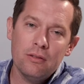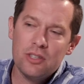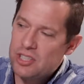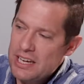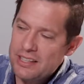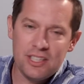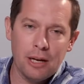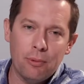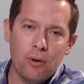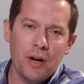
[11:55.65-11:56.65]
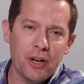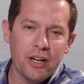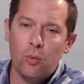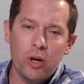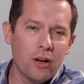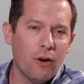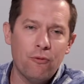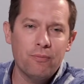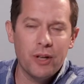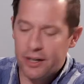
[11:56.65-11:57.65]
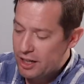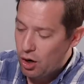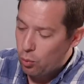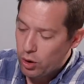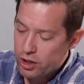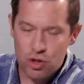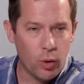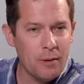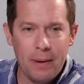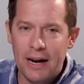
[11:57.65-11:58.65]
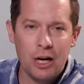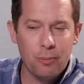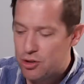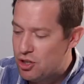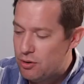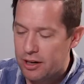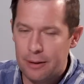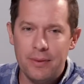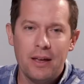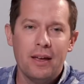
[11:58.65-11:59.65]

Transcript: see the temple, and they're going to want to join back up with Judah.